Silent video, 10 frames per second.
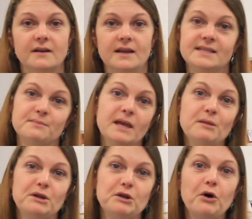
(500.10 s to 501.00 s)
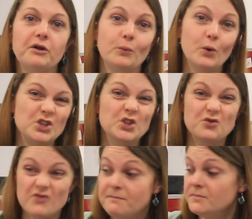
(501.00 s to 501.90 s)
It's maybe not what you
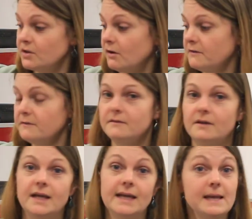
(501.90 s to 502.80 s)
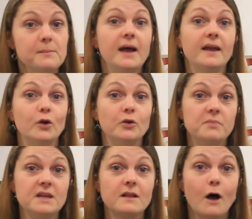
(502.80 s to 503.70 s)
dreamt of, like it might not
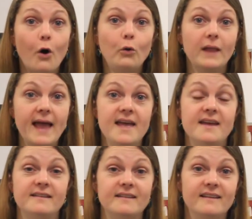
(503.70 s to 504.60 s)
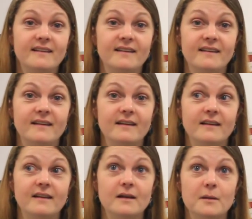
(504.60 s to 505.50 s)
be the whole head,
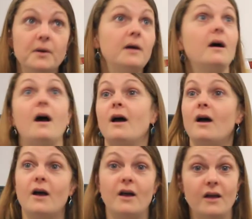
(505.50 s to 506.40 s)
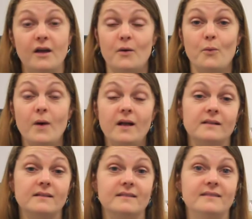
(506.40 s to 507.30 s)
but,
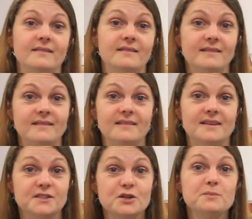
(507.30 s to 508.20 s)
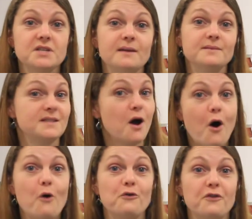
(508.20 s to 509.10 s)
well, sometimes the
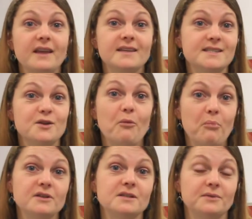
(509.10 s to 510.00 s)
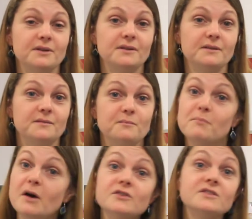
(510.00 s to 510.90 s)
whole thing is not possible.
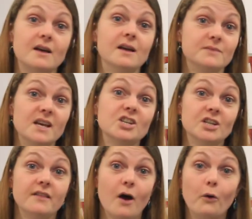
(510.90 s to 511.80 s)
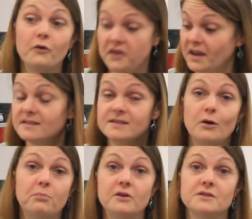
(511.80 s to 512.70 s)
Most times, actually, the whole thing is
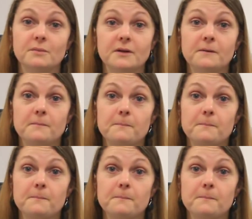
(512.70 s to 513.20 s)
not possible.